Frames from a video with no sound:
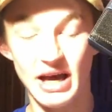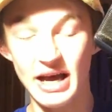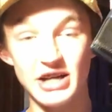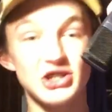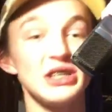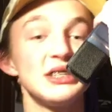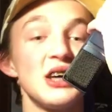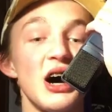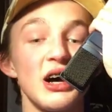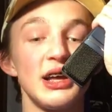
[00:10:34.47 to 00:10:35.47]
I actually
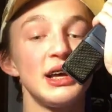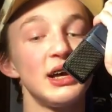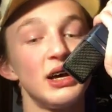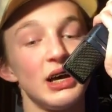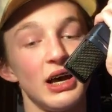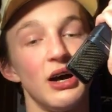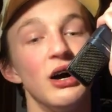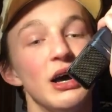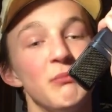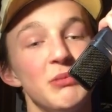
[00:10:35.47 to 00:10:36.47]
saw
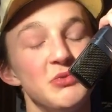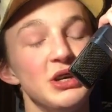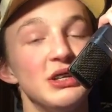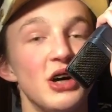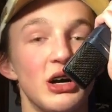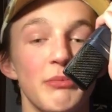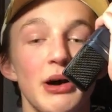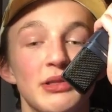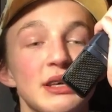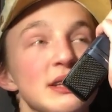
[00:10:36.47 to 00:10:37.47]
MMG talk
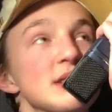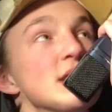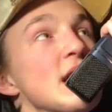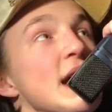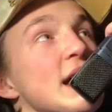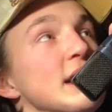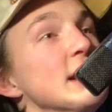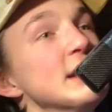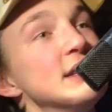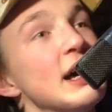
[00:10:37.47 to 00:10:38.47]
about this, and
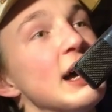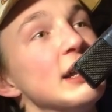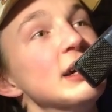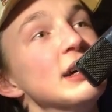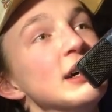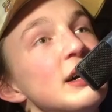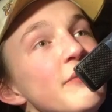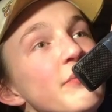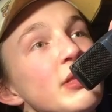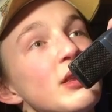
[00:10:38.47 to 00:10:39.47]
he said,
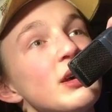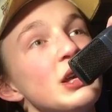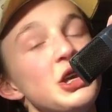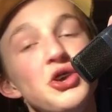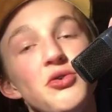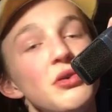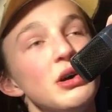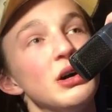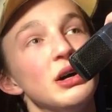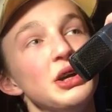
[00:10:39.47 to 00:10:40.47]
you
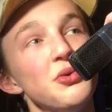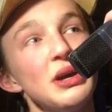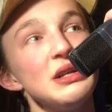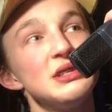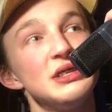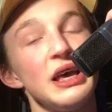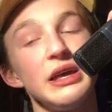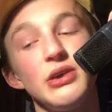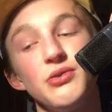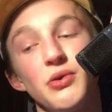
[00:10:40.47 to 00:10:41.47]
can say
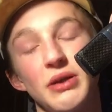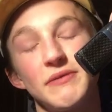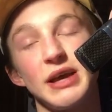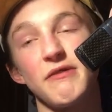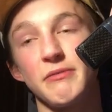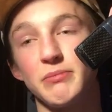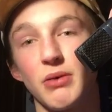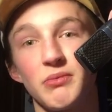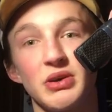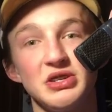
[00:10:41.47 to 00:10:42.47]
you don't have a gambling
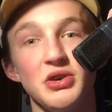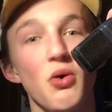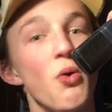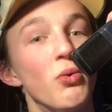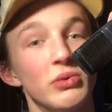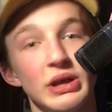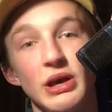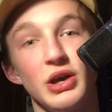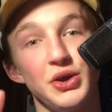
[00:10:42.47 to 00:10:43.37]
problem because you only